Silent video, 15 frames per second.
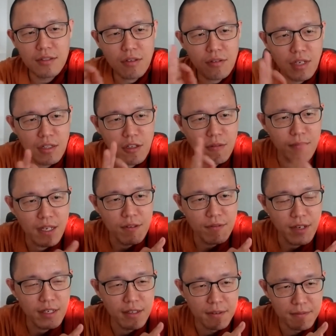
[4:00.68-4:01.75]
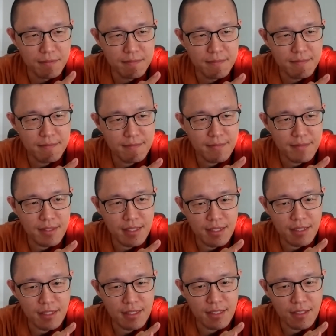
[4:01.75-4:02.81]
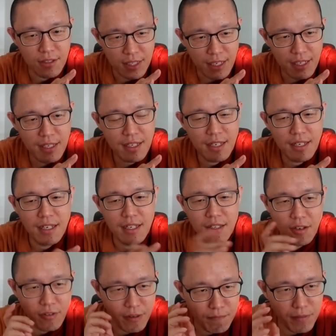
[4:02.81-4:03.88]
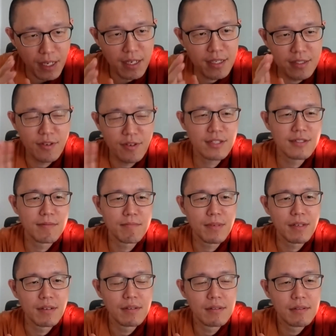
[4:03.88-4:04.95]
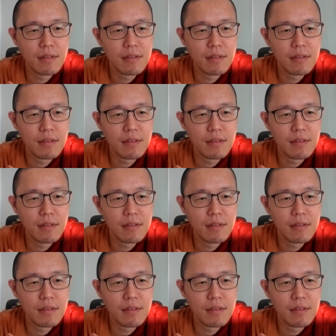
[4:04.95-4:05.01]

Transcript: so you're not my friend. Okay? The reply is very simple.